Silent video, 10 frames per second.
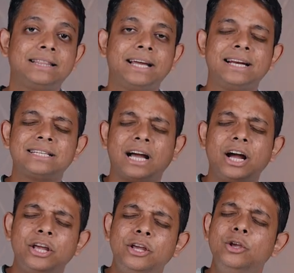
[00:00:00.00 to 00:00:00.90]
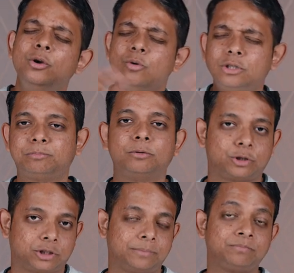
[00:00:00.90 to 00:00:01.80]
that there is a huge
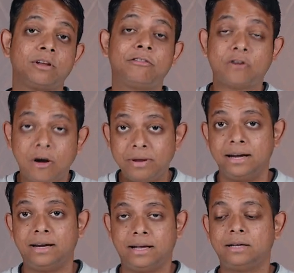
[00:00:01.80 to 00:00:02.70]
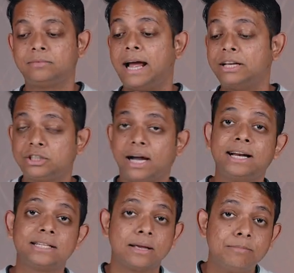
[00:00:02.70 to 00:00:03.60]
push from India and
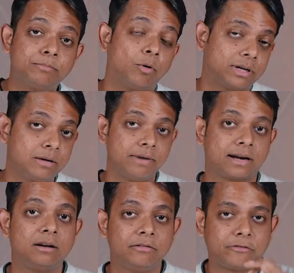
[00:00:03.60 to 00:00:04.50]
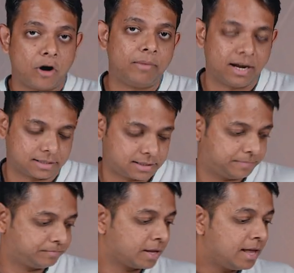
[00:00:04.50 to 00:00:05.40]
China is importing metal from
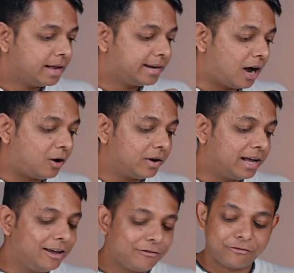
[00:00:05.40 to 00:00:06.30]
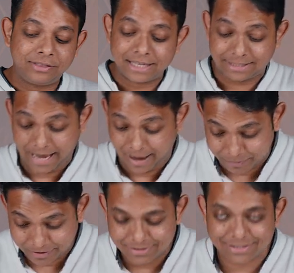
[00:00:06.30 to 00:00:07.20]
us. Now, if this
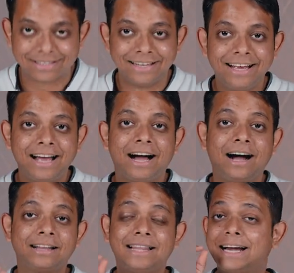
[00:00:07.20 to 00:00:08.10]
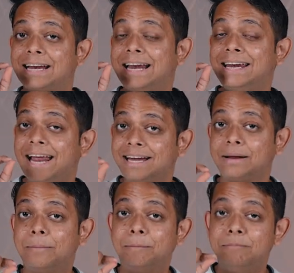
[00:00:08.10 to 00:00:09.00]
happens, uh, that
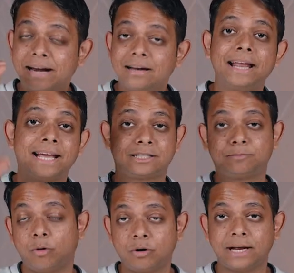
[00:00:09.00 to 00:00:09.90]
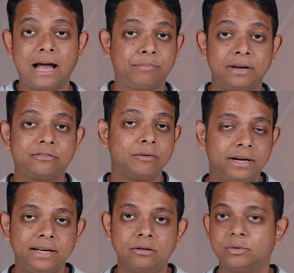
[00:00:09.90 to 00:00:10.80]
net metal export happening
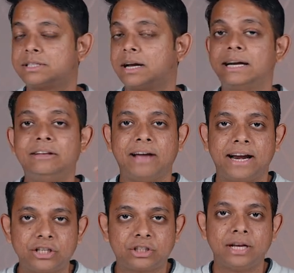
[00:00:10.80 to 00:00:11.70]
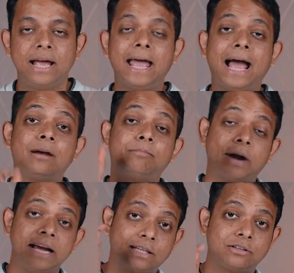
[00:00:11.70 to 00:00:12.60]
from India will suddenly vanish and
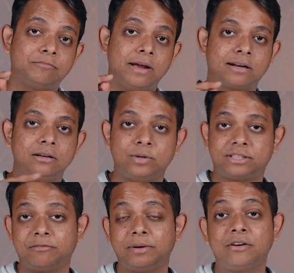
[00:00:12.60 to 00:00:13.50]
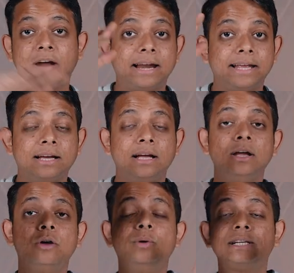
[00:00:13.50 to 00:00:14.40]
prices of metal, which have been rallying,
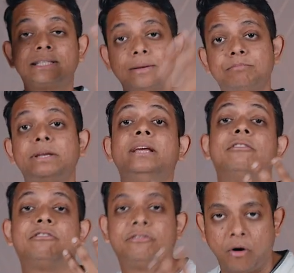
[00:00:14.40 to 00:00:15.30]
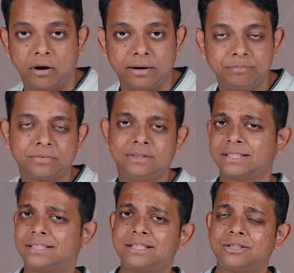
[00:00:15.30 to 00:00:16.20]
will simply fall.
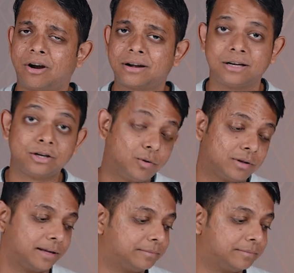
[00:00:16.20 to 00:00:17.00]
This is not a good